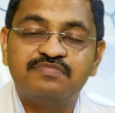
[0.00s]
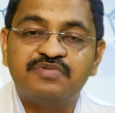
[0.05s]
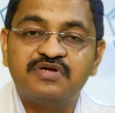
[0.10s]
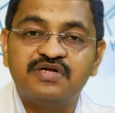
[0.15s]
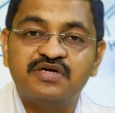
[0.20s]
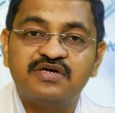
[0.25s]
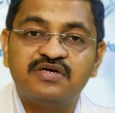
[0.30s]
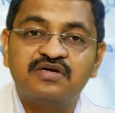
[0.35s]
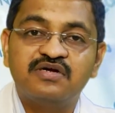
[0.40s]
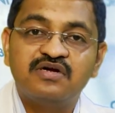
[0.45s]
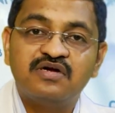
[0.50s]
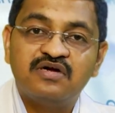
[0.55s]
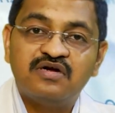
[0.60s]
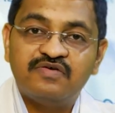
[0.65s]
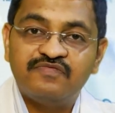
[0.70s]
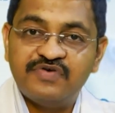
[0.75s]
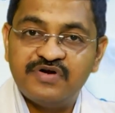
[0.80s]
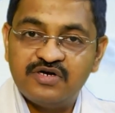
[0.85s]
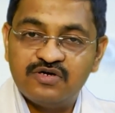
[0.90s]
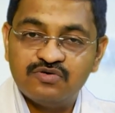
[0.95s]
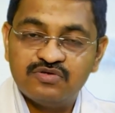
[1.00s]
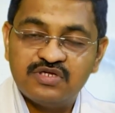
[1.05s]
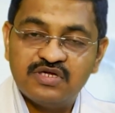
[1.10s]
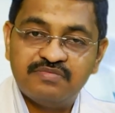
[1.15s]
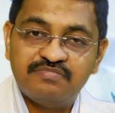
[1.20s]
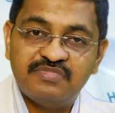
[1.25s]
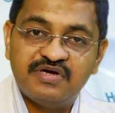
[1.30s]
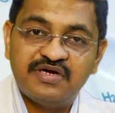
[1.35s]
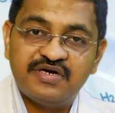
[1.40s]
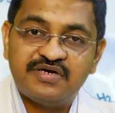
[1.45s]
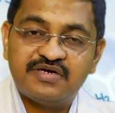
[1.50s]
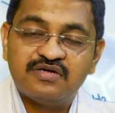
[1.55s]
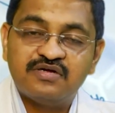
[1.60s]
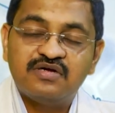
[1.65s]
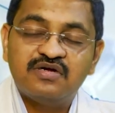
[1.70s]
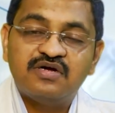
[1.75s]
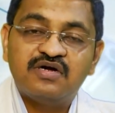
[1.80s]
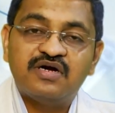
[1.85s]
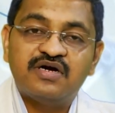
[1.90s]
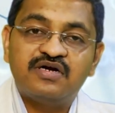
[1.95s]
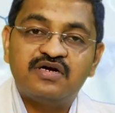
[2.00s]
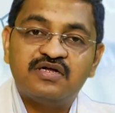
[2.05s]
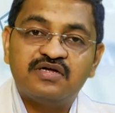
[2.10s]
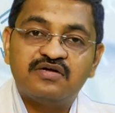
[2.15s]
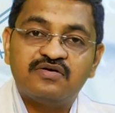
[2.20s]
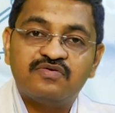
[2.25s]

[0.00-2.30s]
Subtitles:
period, when do they mate, and